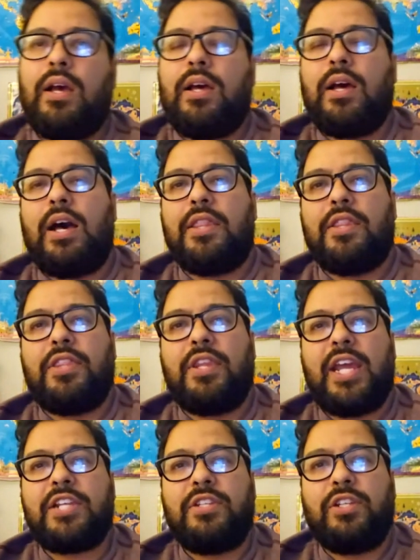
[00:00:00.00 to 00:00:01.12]
The
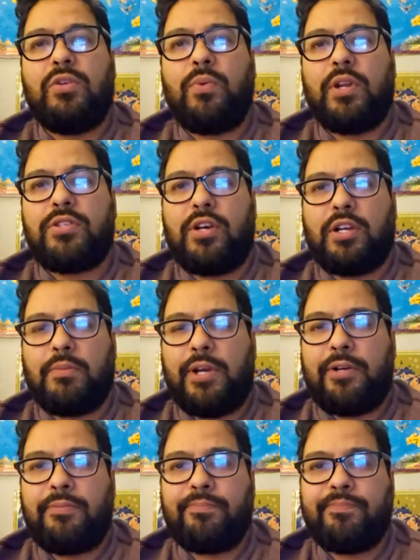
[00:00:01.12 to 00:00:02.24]
next thing you want to talk
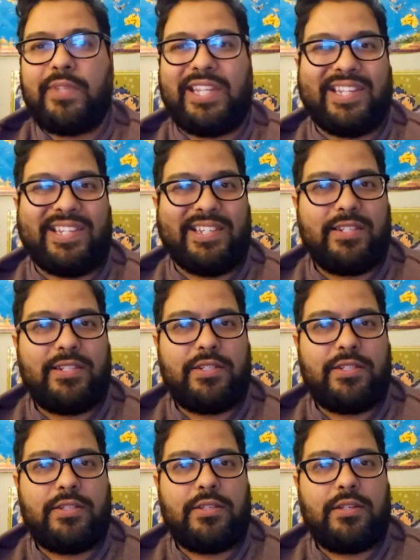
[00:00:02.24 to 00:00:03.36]
about
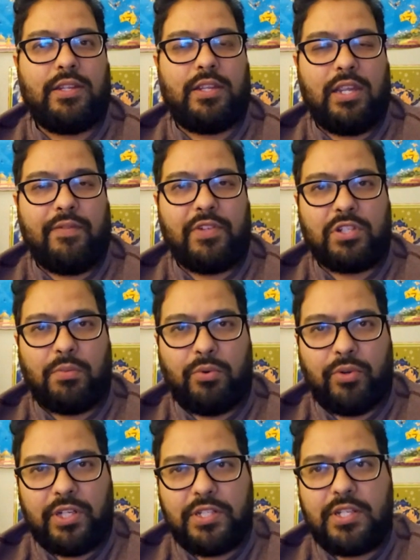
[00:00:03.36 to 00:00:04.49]
is if it's a
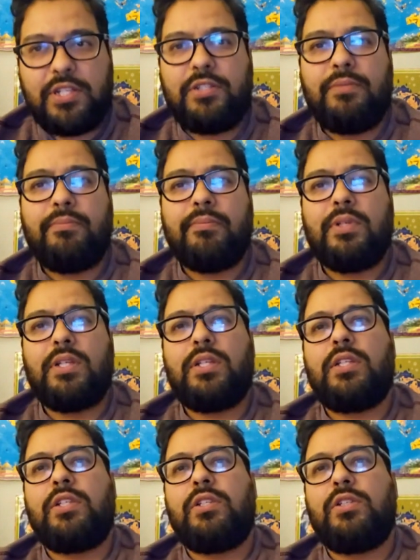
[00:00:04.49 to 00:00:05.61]
marine system,
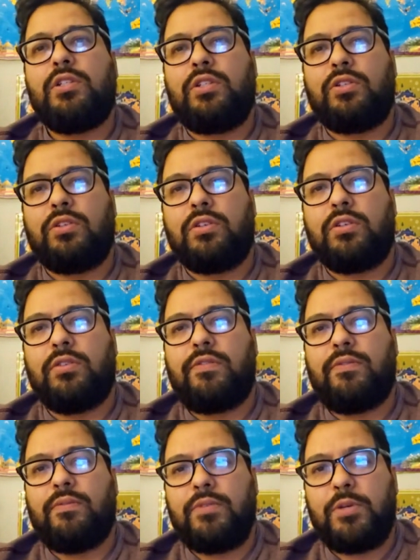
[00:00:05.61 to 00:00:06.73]
your
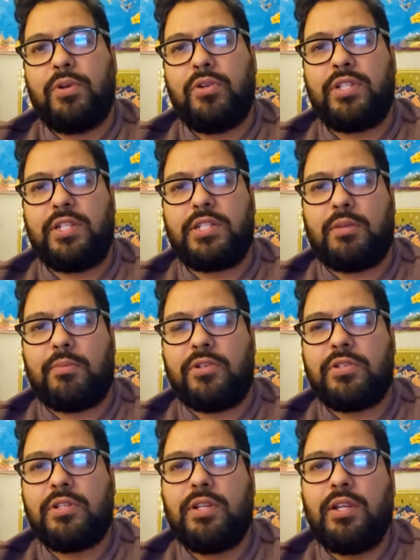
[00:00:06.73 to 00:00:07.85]
protein
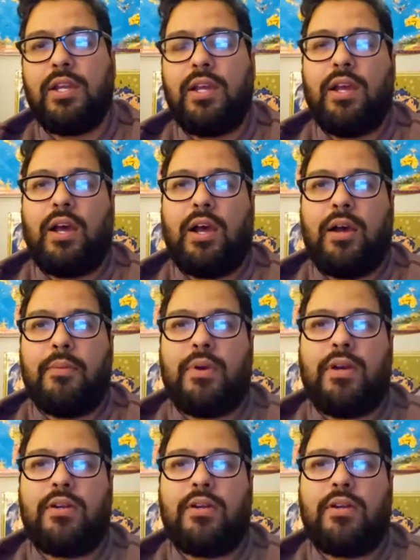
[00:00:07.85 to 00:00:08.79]
skimmers. Um,